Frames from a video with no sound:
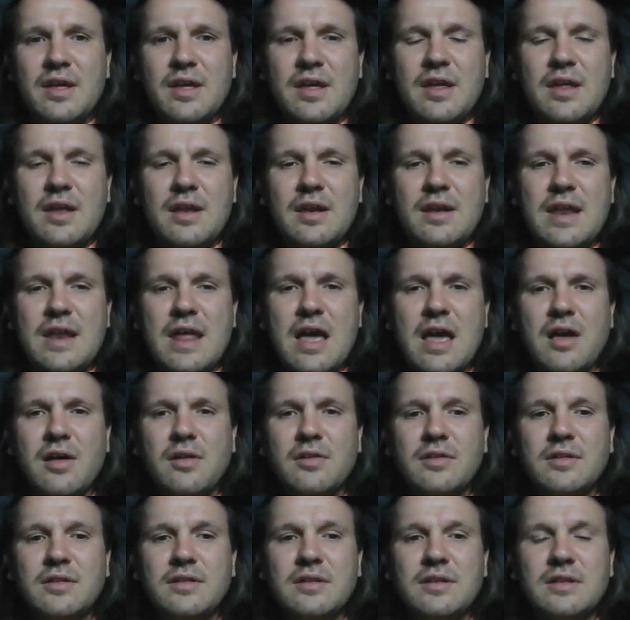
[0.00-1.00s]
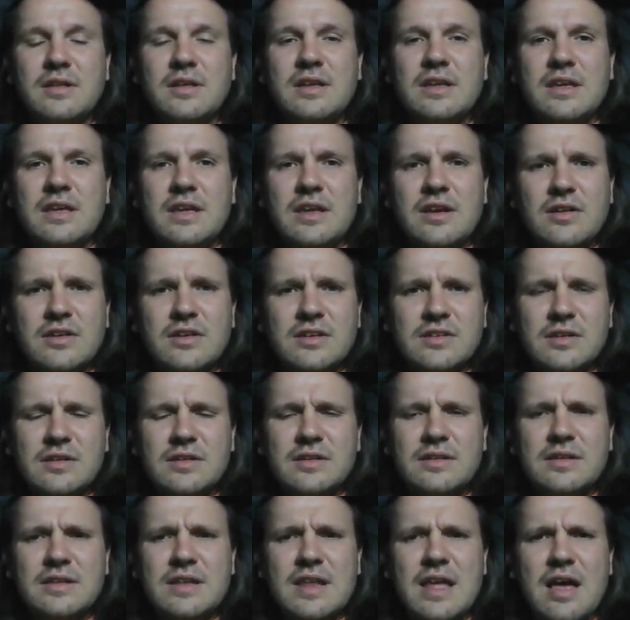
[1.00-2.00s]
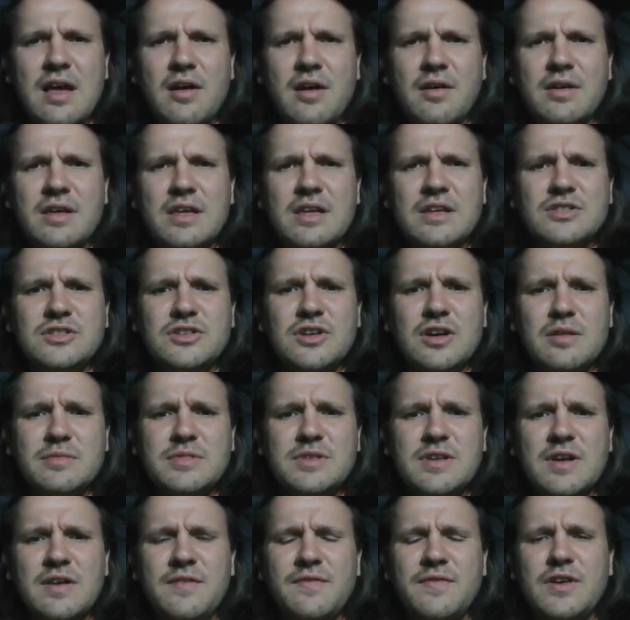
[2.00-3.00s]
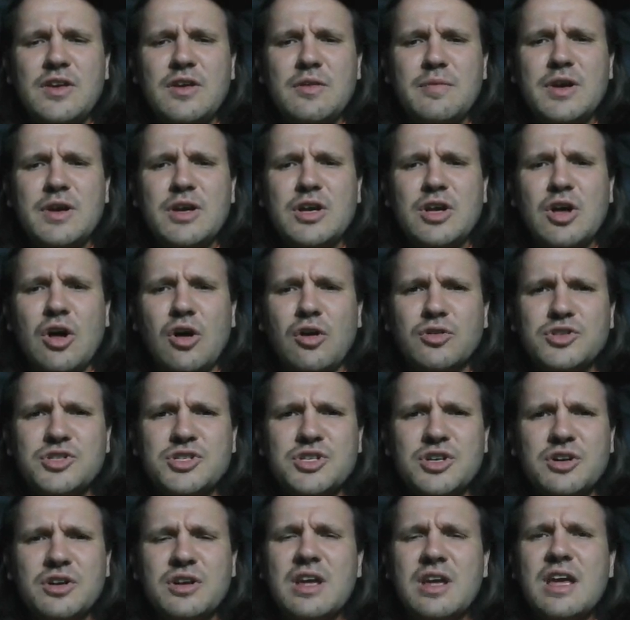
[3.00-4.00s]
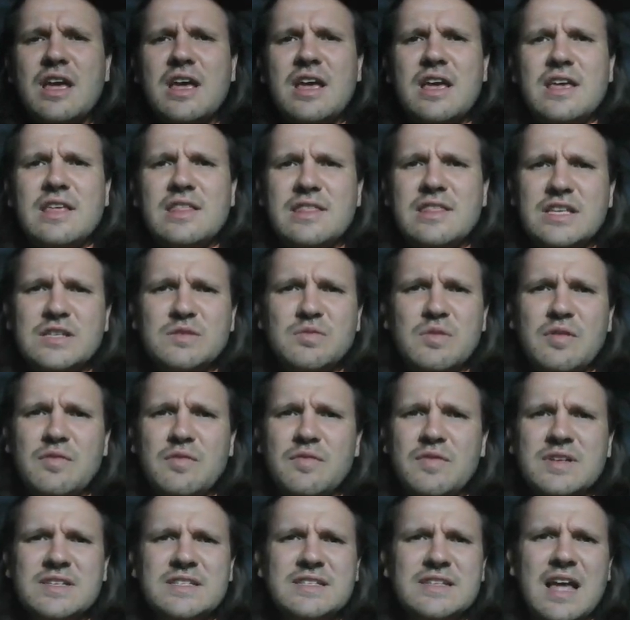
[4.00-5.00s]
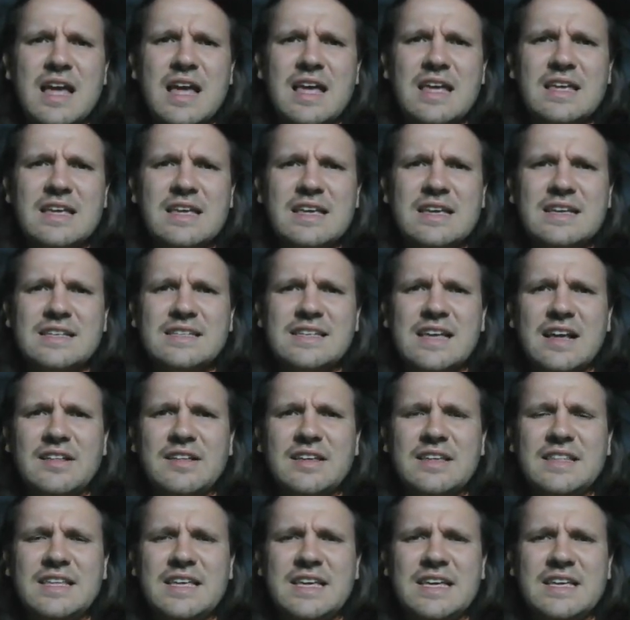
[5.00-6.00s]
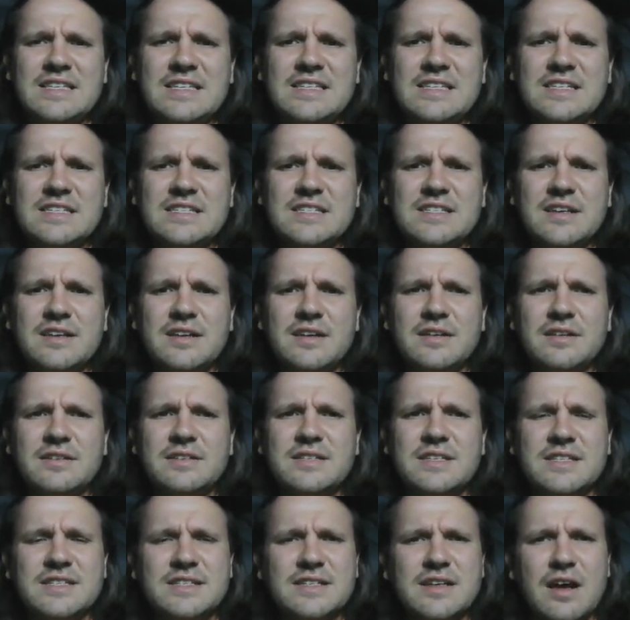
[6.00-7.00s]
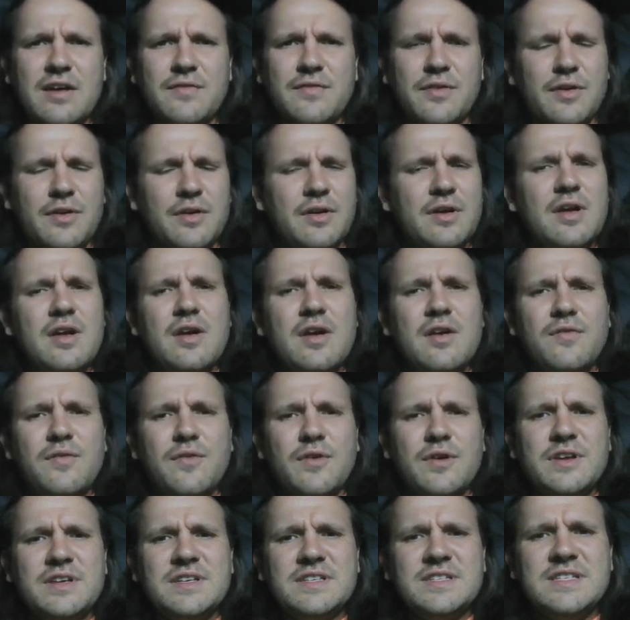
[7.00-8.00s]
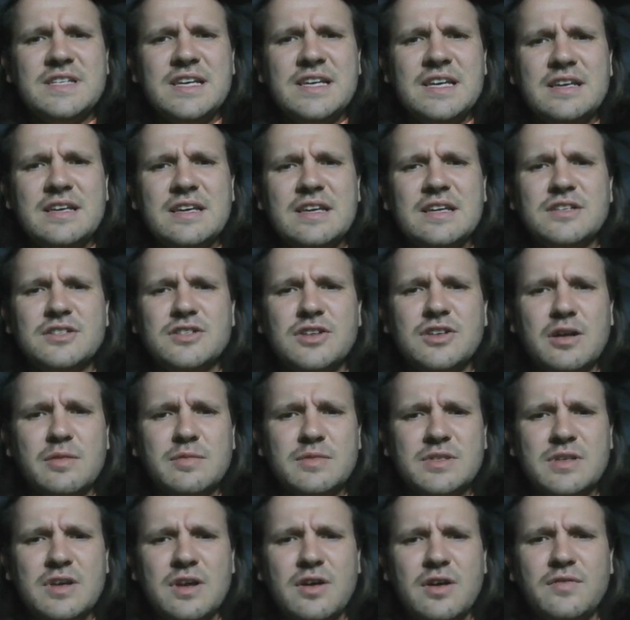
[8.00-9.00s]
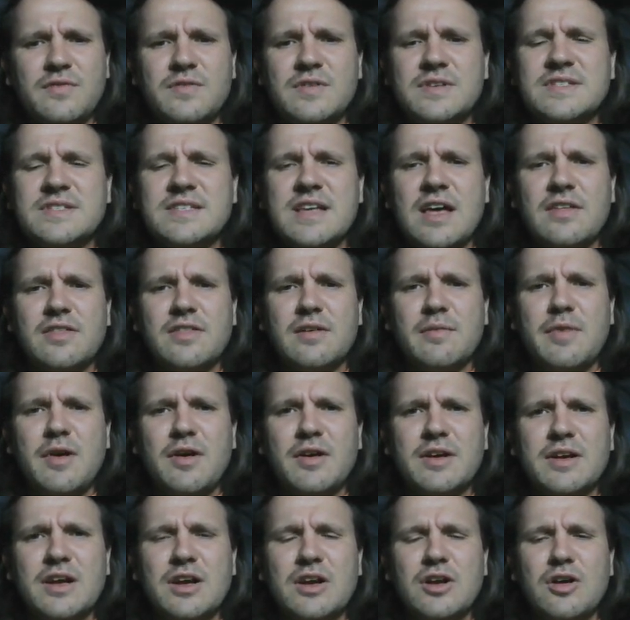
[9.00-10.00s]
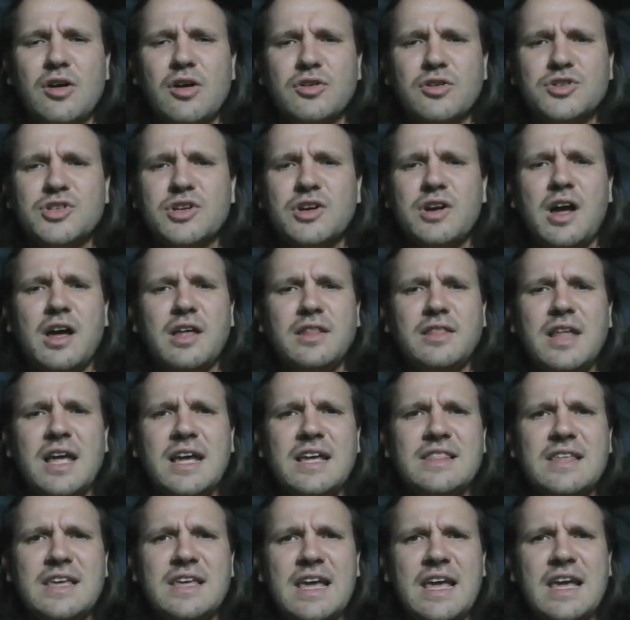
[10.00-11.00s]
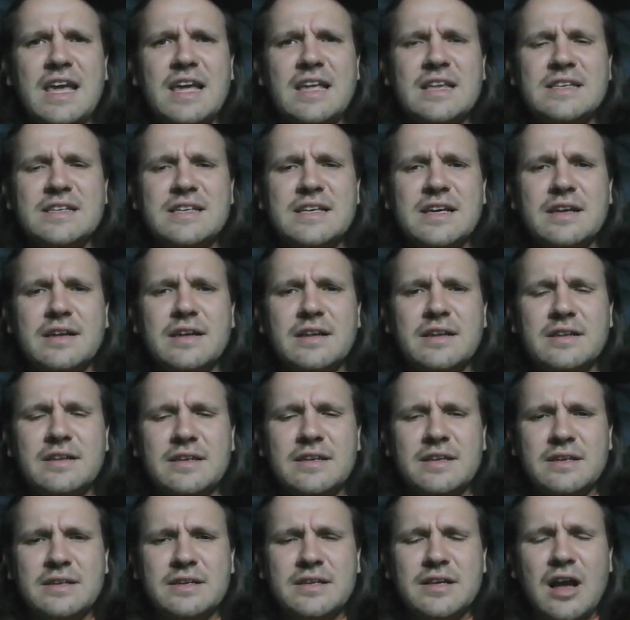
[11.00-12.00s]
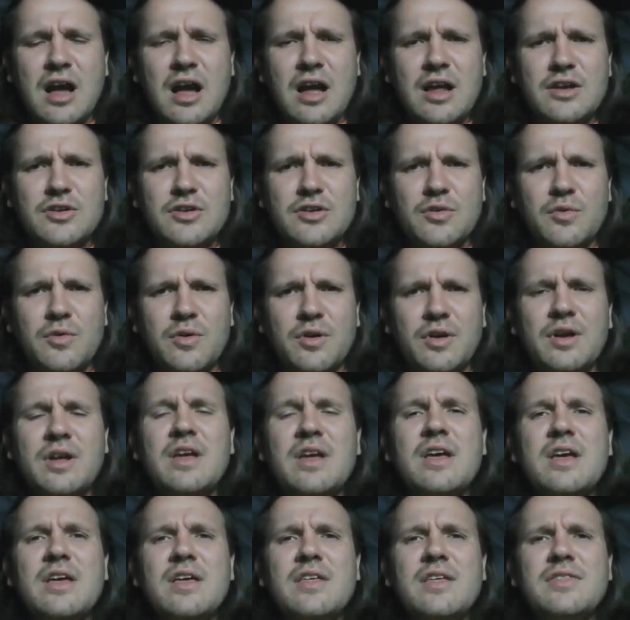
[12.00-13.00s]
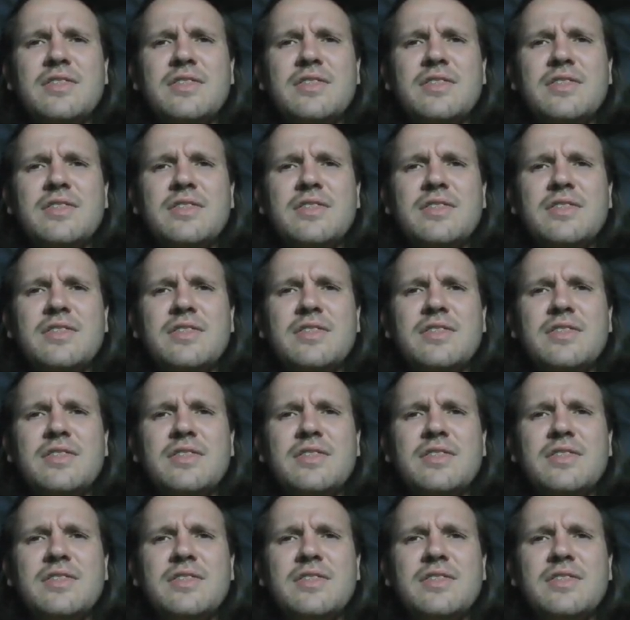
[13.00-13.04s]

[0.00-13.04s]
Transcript: Now, in terms of human culture, this one was not exactly the easiest to discover. For you see, in terms of South American culture, unlike the Andean condor, they